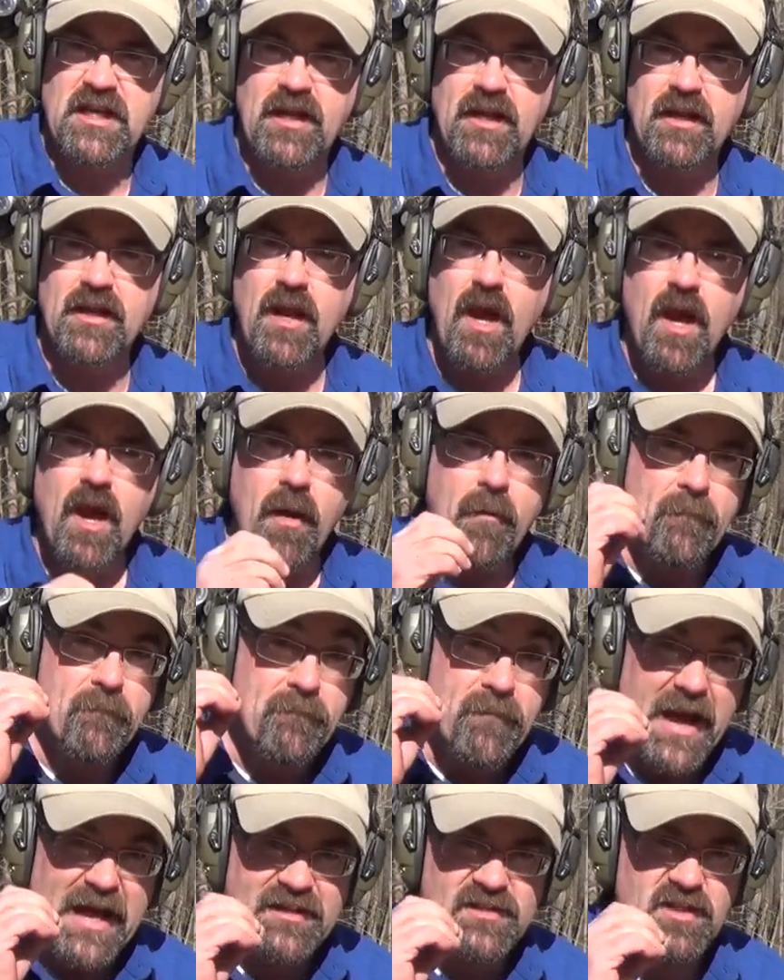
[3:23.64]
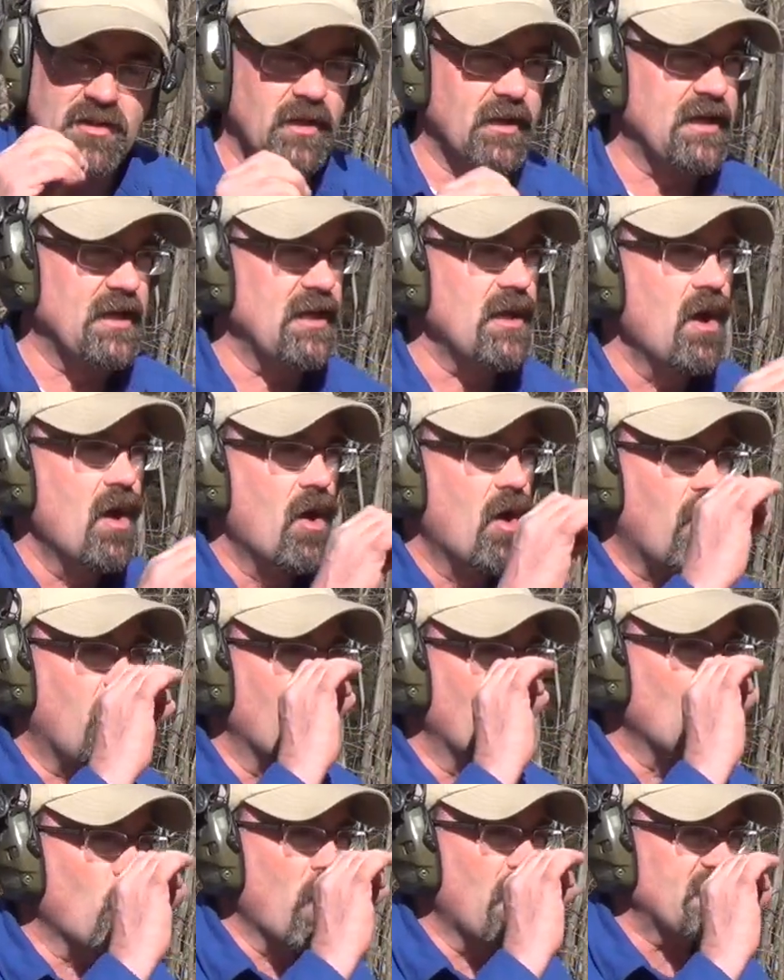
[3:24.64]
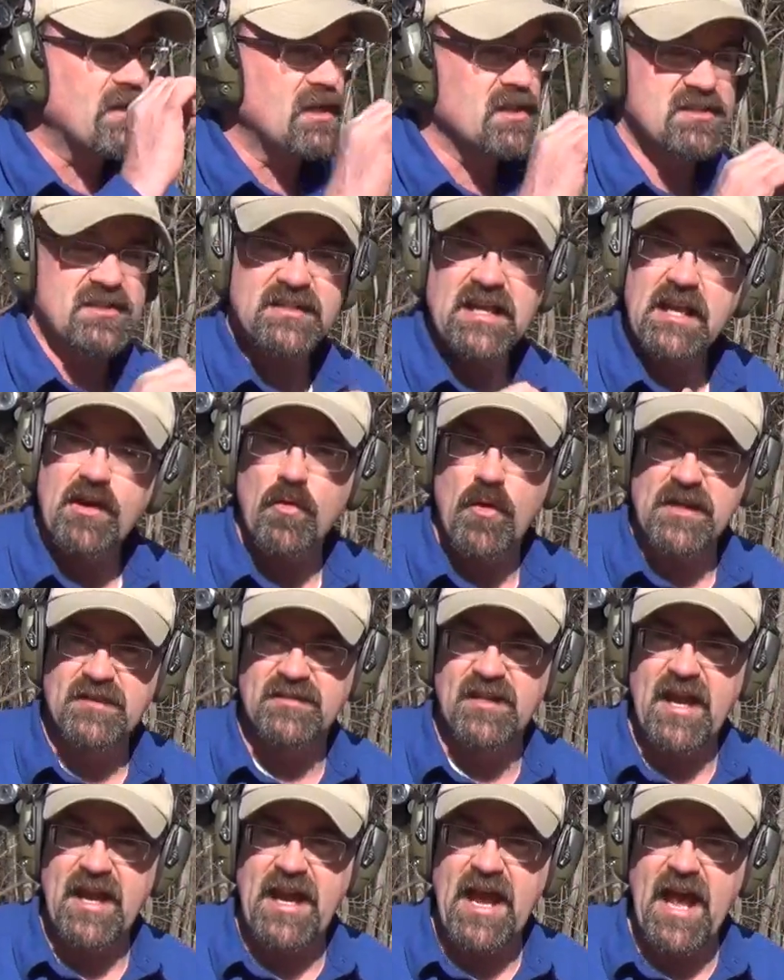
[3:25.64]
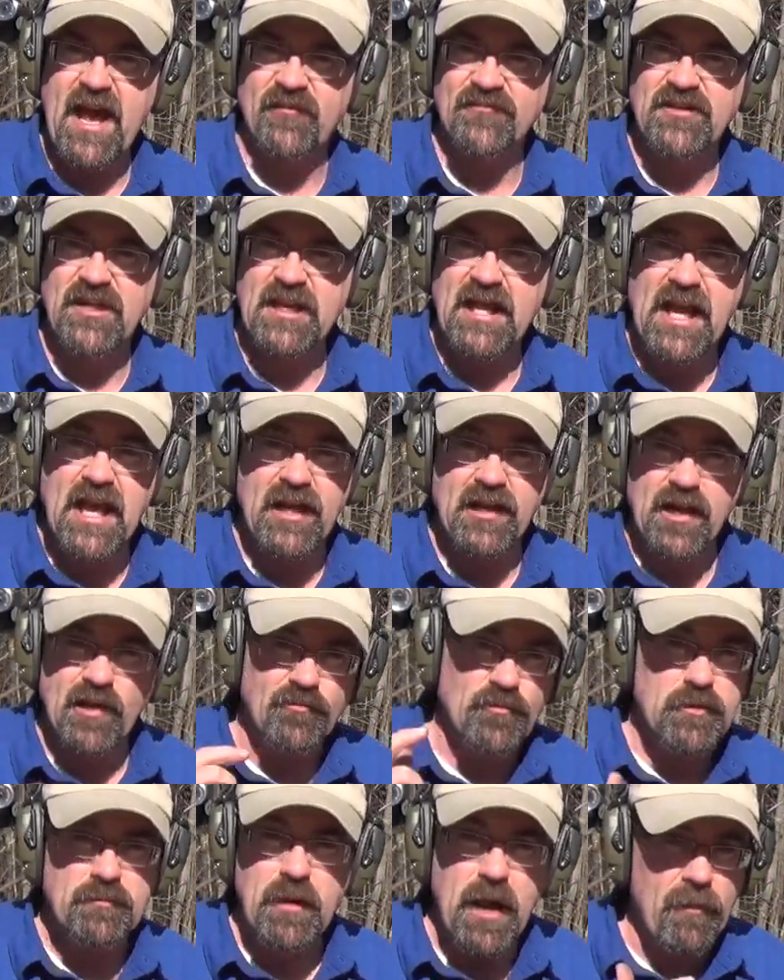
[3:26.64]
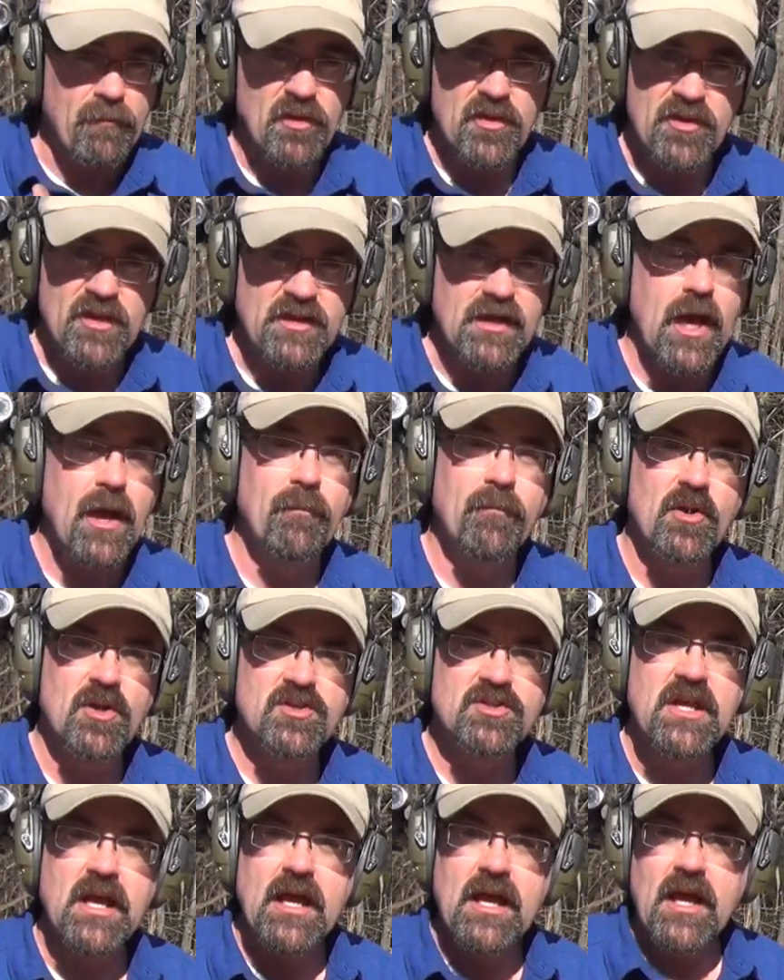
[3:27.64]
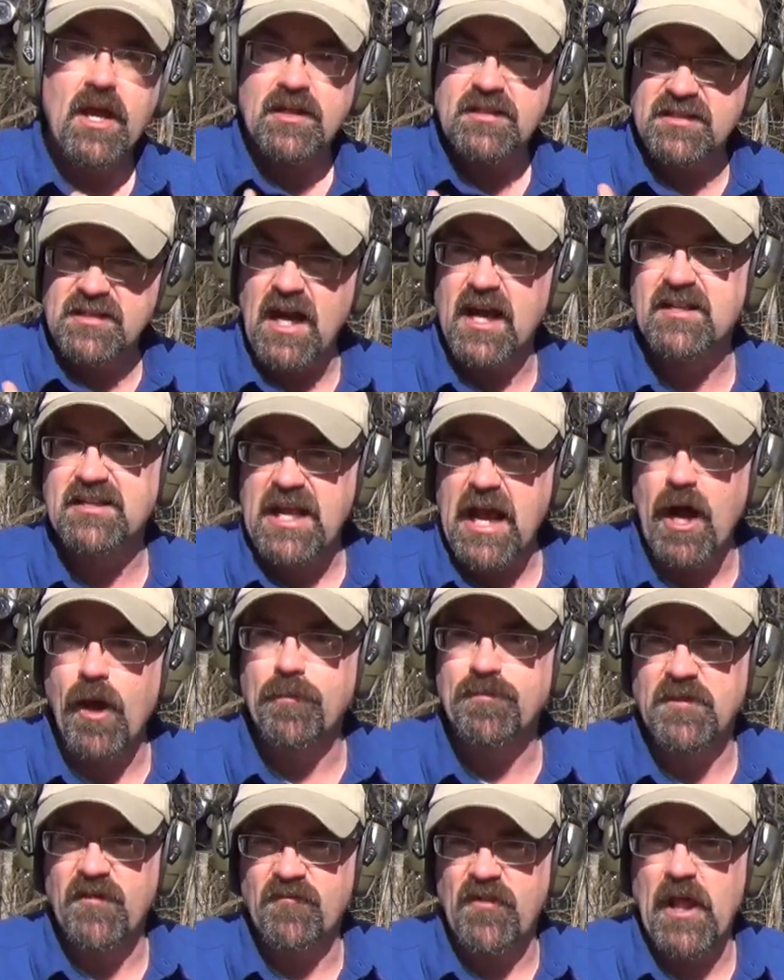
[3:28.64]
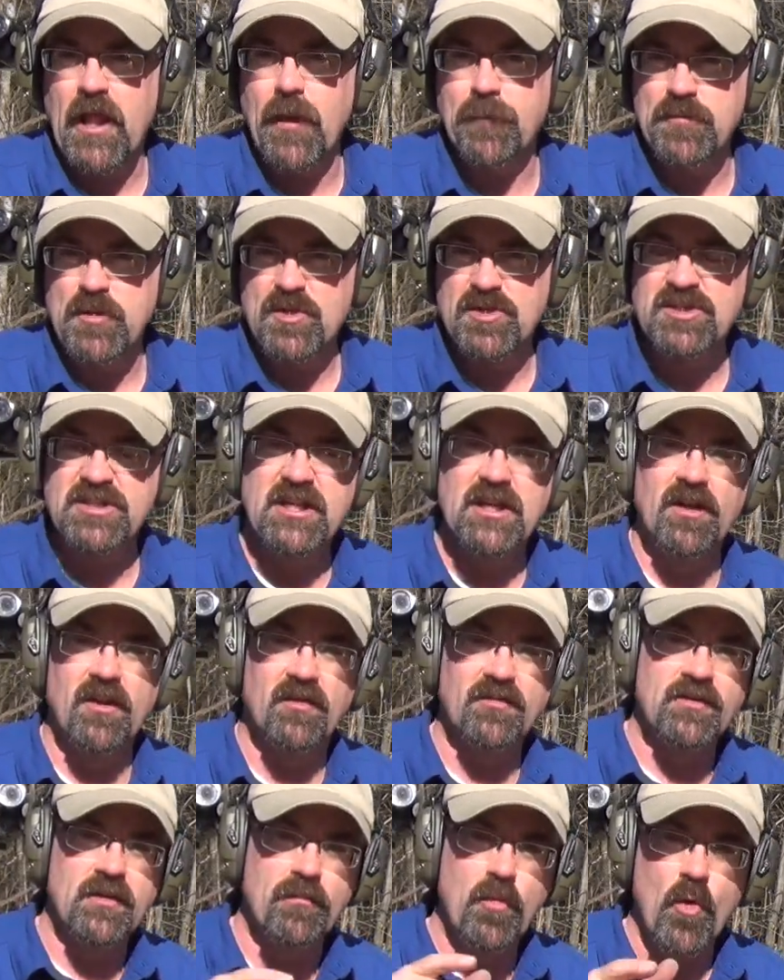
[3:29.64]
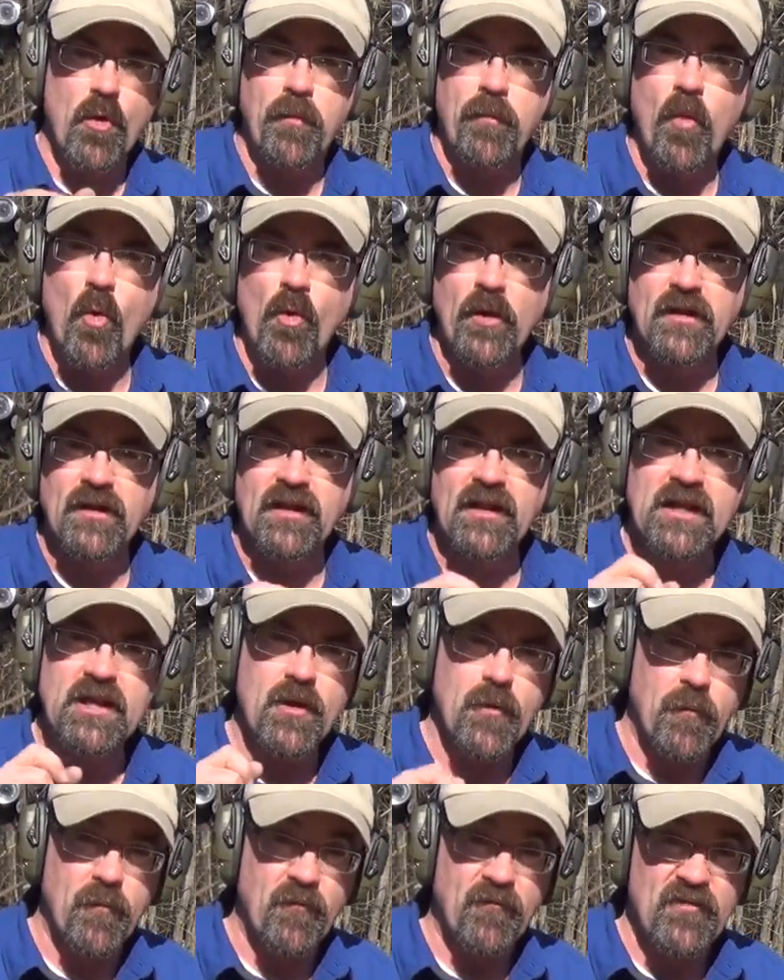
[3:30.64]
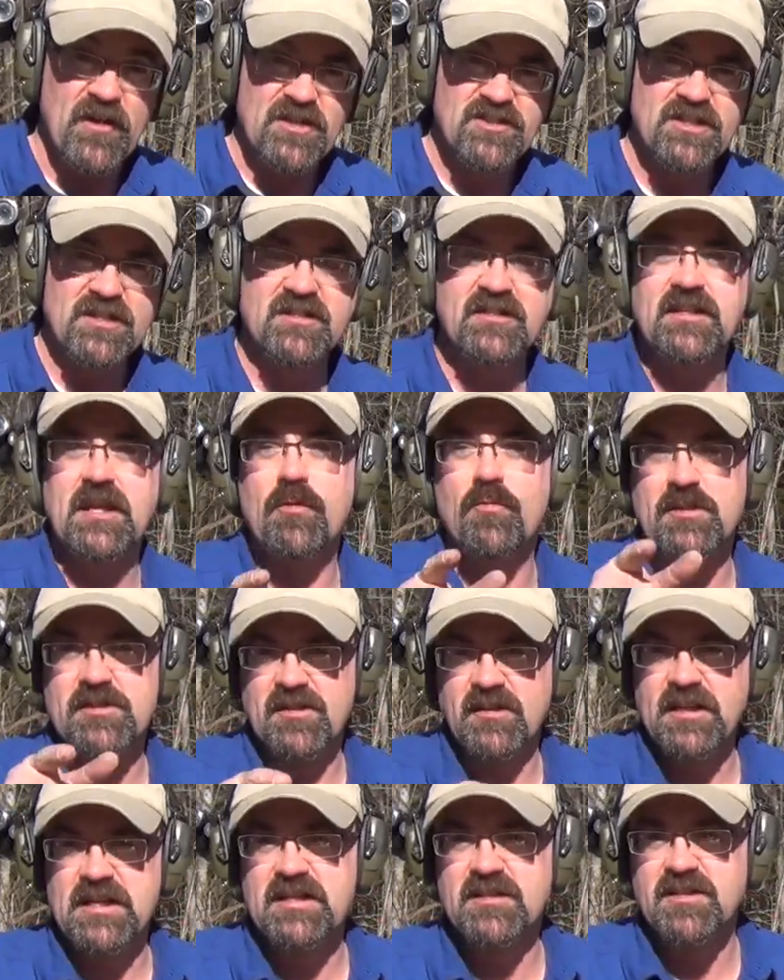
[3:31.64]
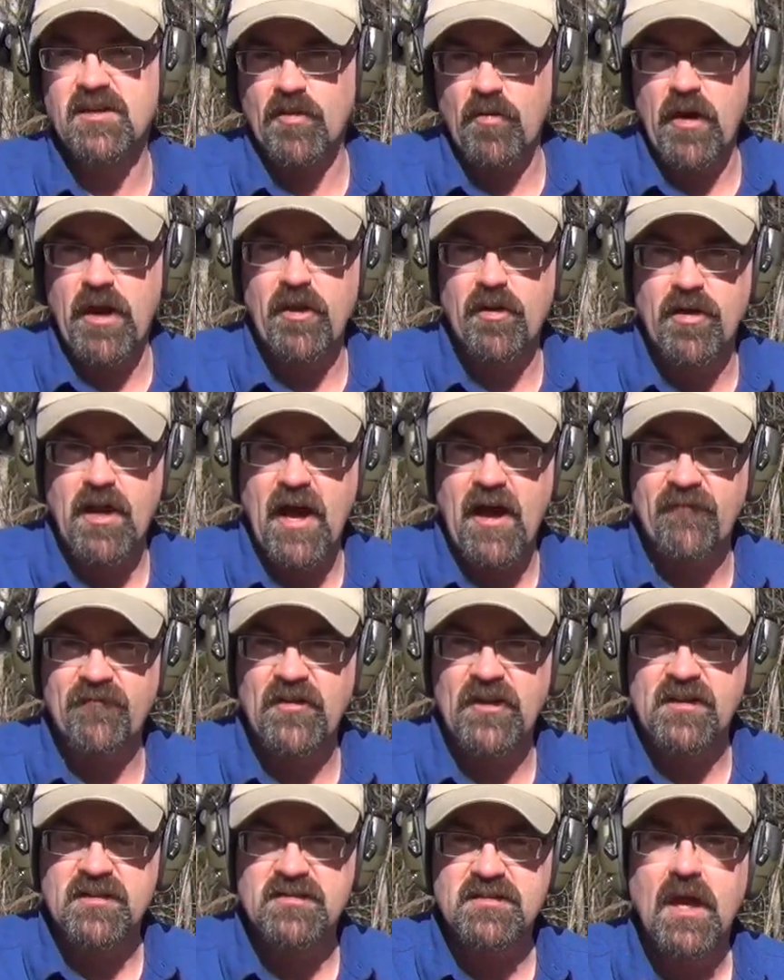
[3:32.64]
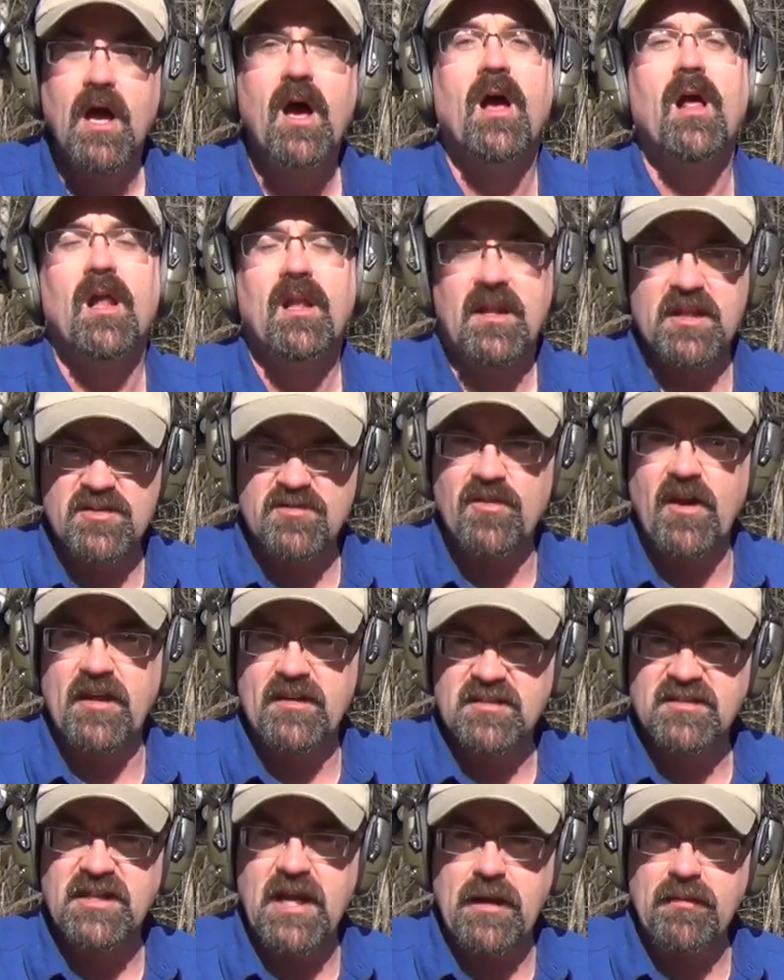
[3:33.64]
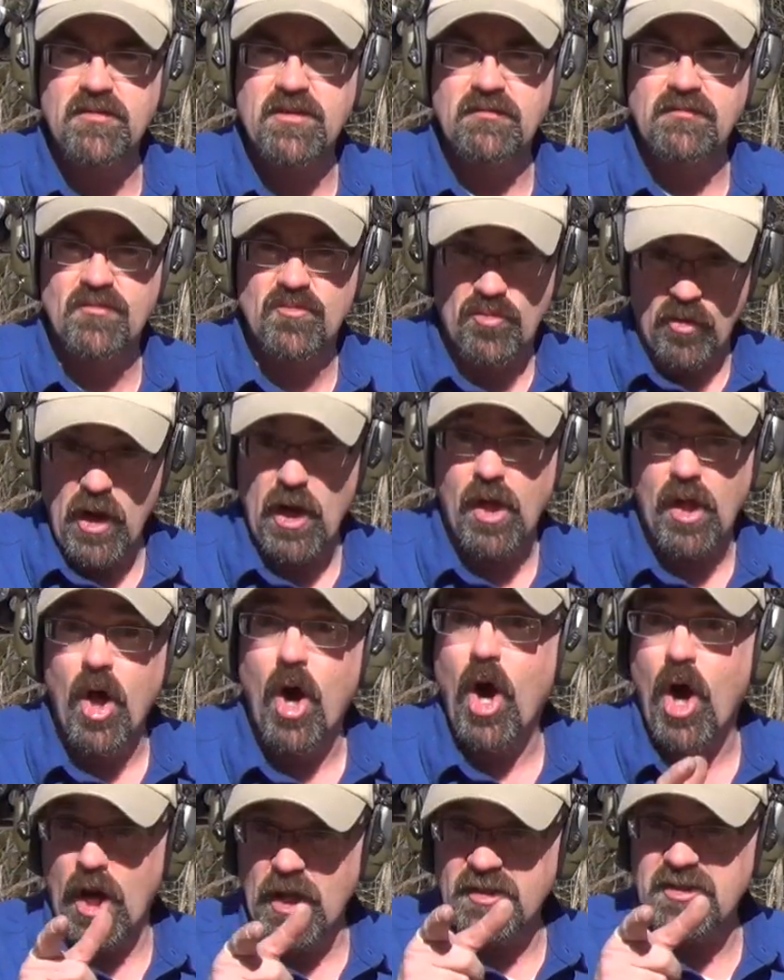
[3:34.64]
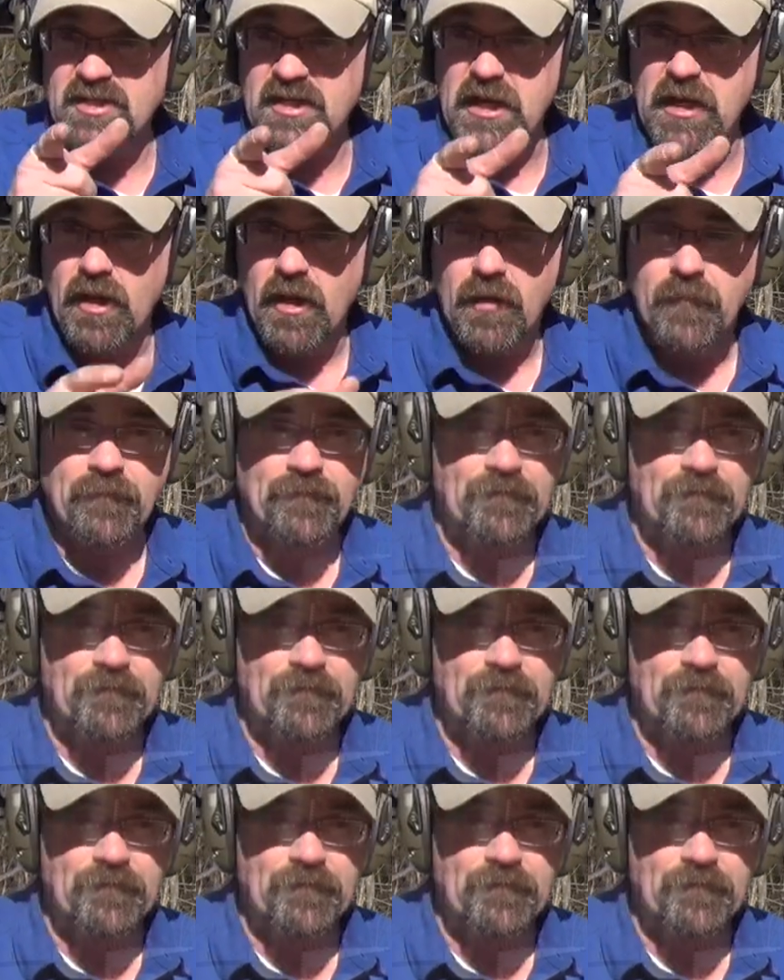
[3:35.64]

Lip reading: in mentally on what sequence I have to hit and remember the numbers does help develop your skills and, more importantly, your proficiency, which leads to greater confidence. Let's try the same drill on steel.